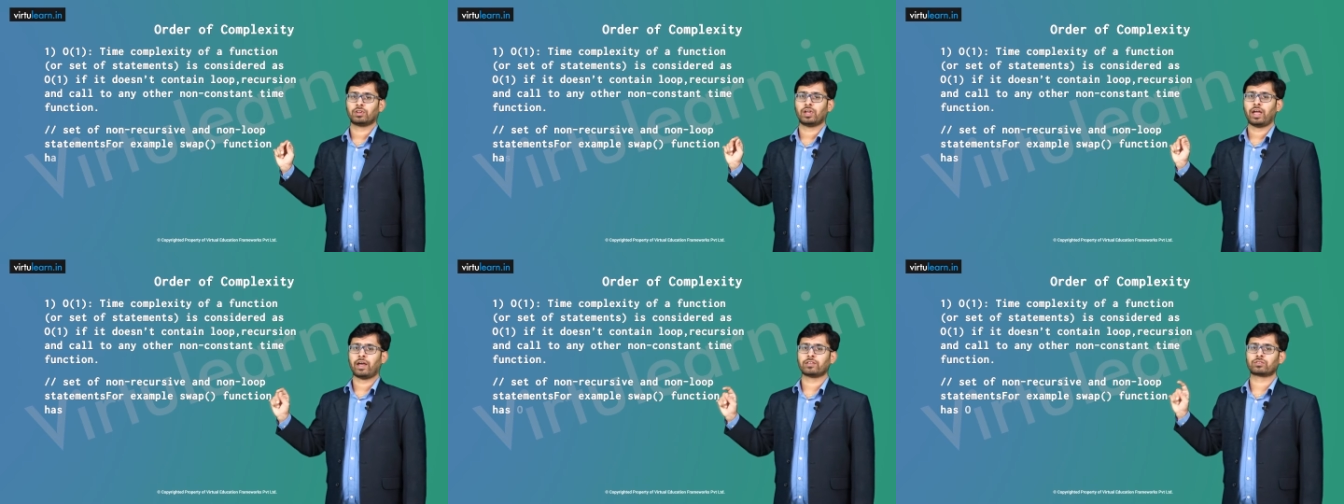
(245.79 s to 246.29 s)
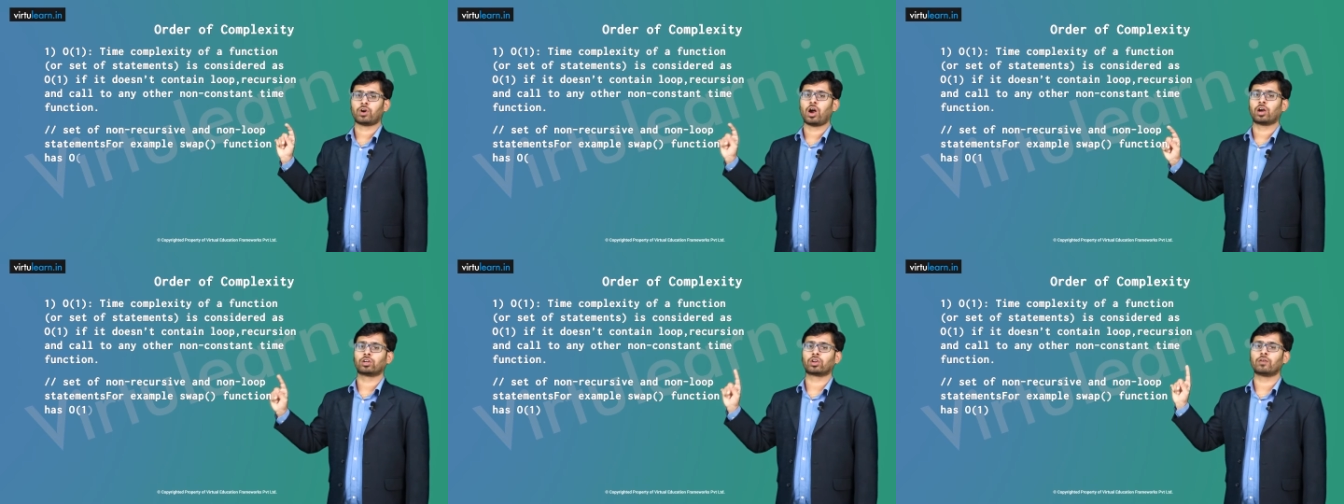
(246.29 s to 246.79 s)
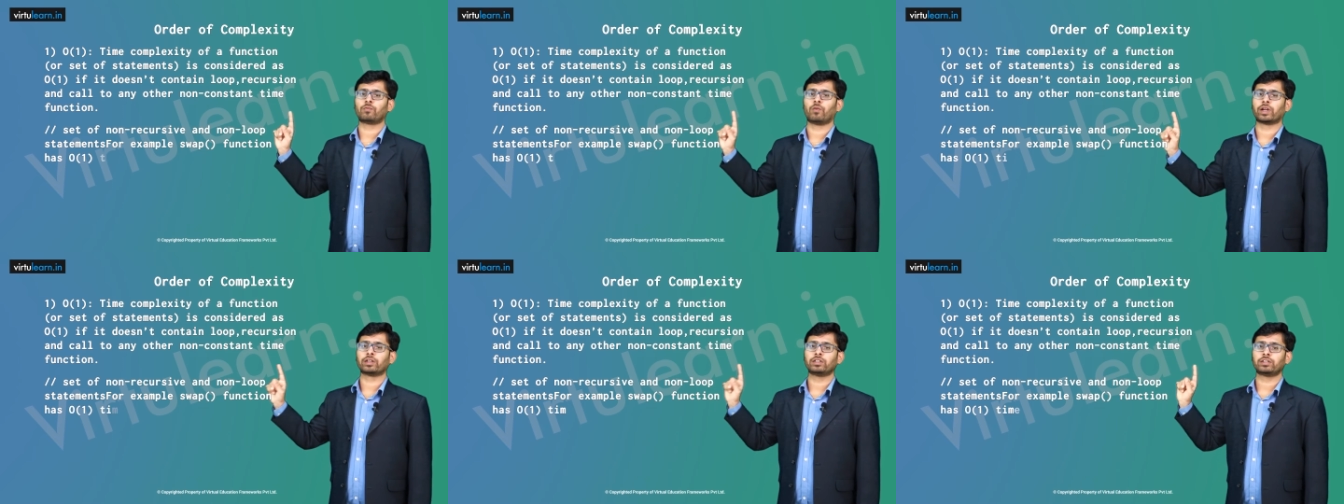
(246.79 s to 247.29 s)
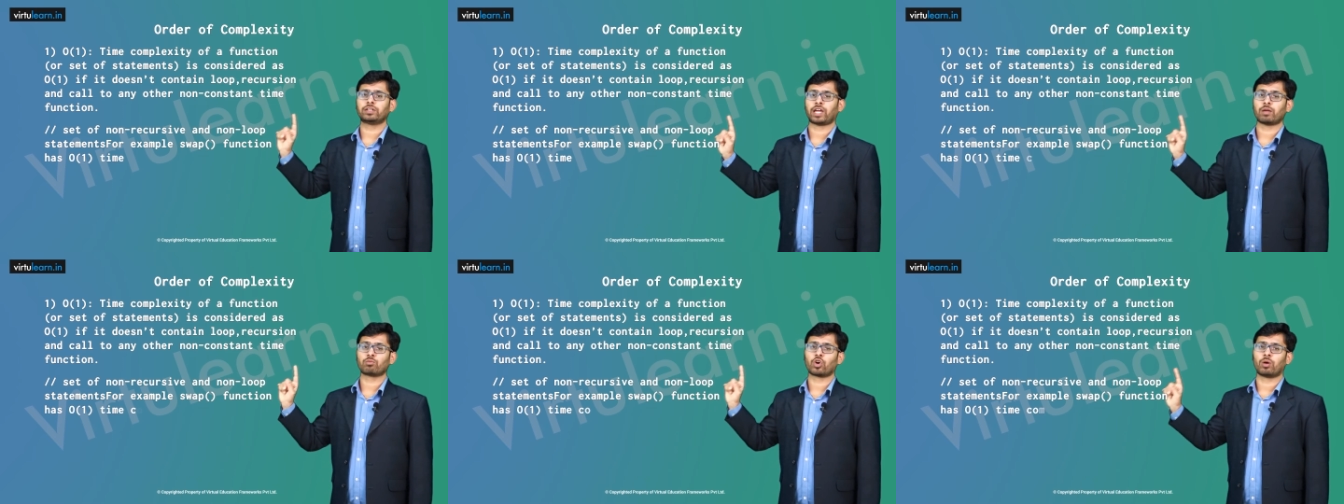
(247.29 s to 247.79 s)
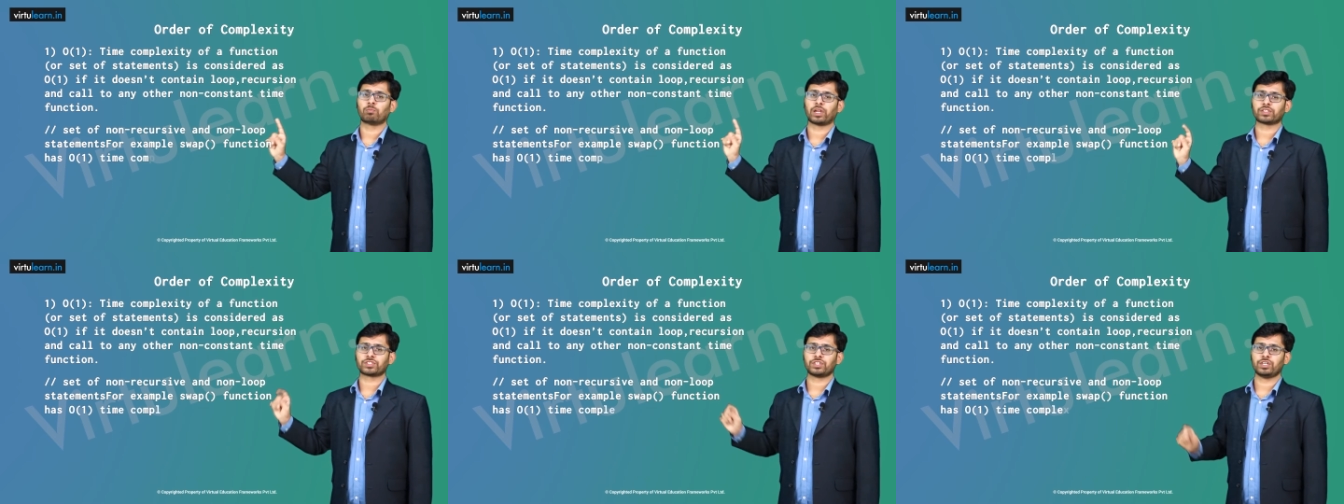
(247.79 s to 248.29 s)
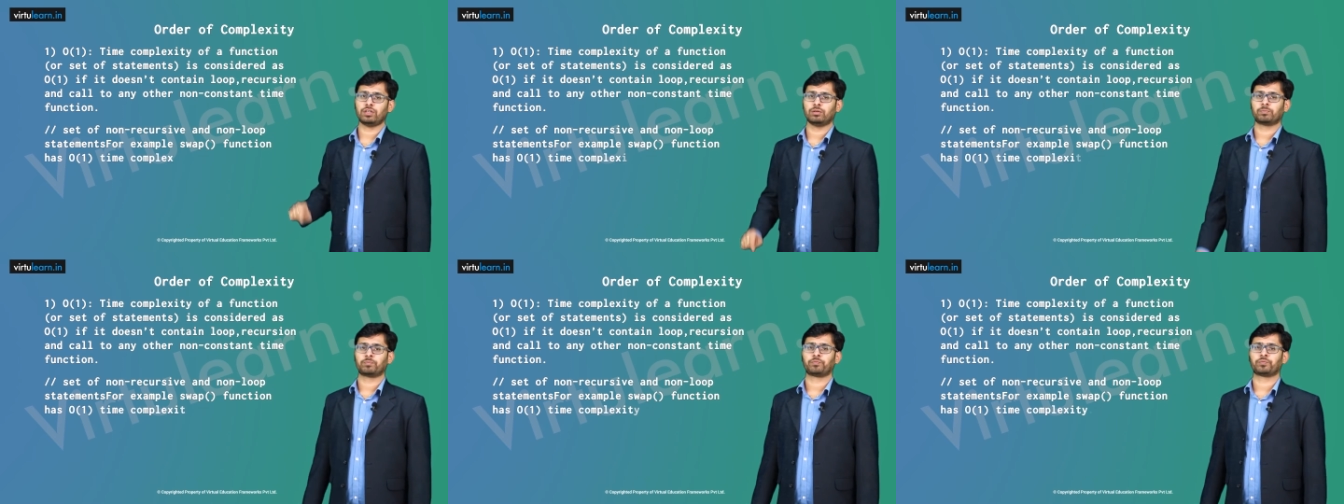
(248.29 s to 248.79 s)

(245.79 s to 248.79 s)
has order of one time complexity.